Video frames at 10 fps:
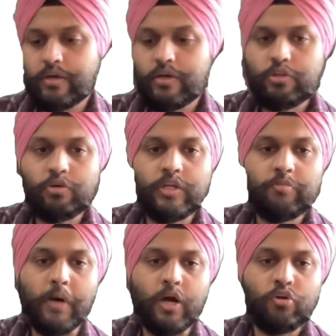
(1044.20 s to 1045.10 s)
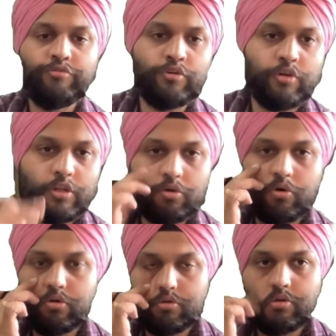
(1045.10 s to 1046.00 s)
So it is part of
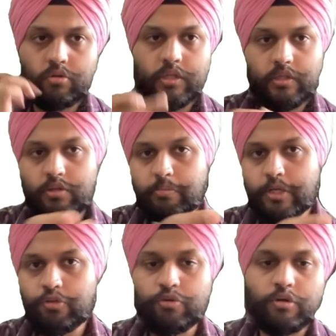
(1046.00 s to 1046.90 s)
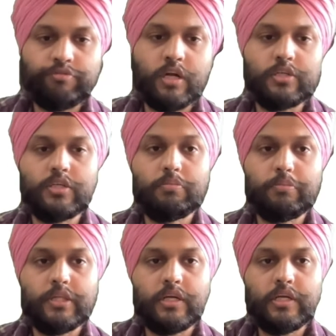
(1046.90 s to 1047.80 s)
UNESCO's, this is the Ministry of Culture,
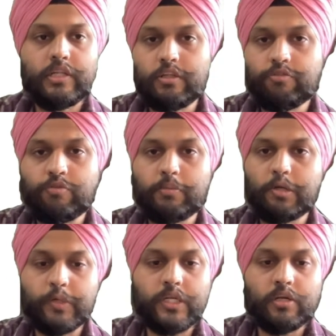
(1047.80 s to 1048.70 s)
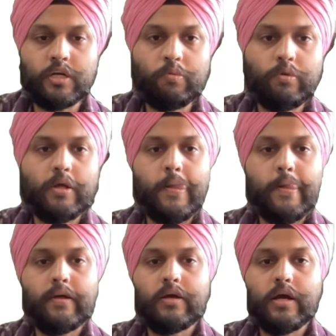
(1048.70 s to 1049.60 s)
basically. This is from the Twitter account.
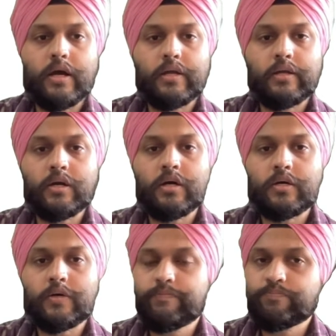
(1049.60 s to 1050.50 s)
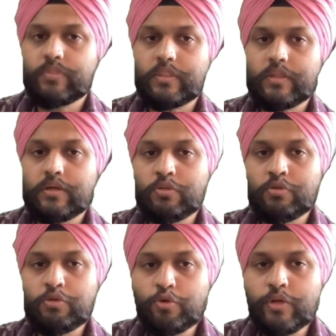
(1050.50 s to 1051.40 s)
And
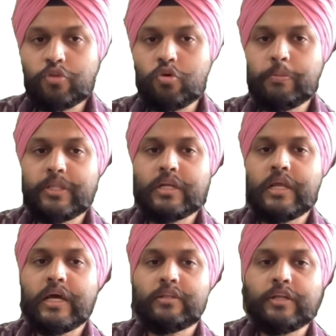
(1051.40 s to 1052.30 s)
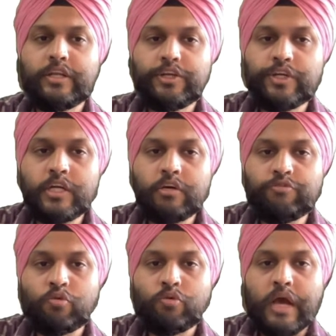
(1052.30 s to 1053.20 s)
so UNESCO basically has an initiative
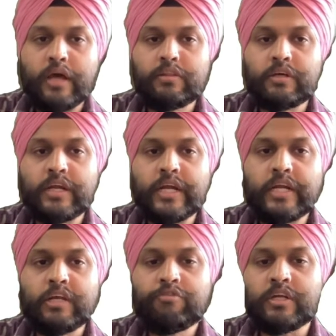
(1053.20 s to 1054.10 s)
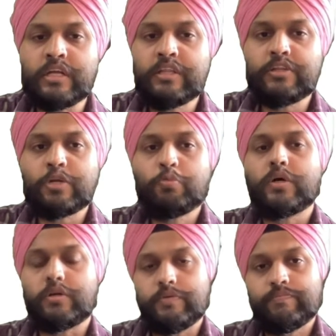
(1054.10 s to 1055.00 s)
known as Creative Cities
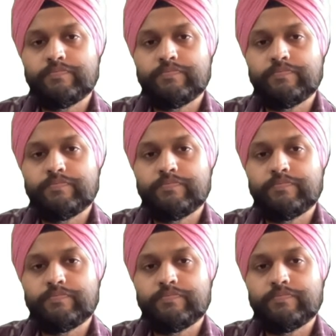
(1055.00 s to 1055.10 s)
Network.